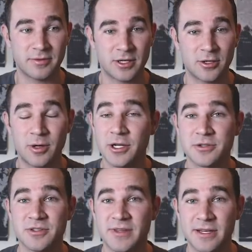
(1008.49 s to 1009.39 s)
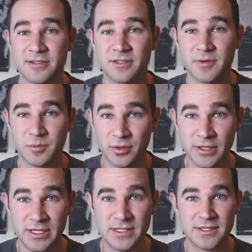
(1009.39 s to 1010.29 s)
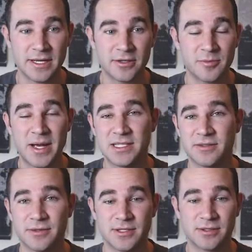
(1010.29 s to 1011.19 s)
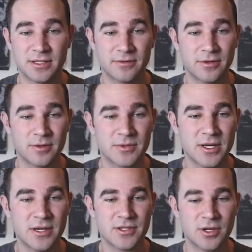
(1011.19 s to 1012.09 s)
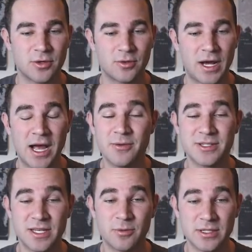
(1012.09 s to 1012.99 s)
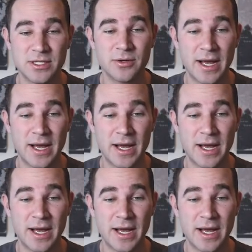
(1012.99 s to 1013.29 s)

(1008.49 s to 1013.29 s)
you know, hundreds of thousands of employees and they're massive consulting firms. So I would say, what do you